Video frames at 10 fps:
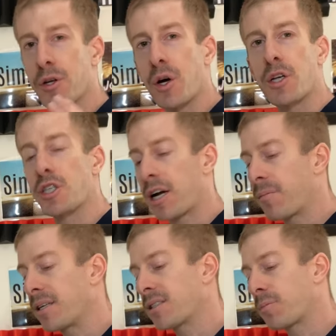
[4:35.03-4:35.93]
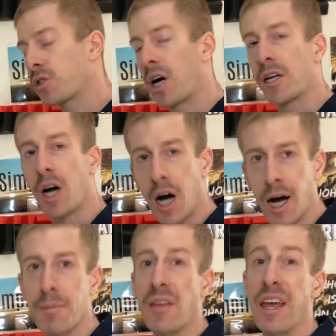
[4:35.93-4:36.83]
You go to check my sups dot
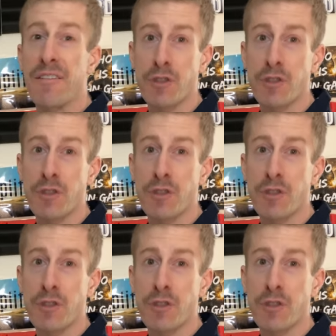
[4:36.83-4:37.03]
com, and they have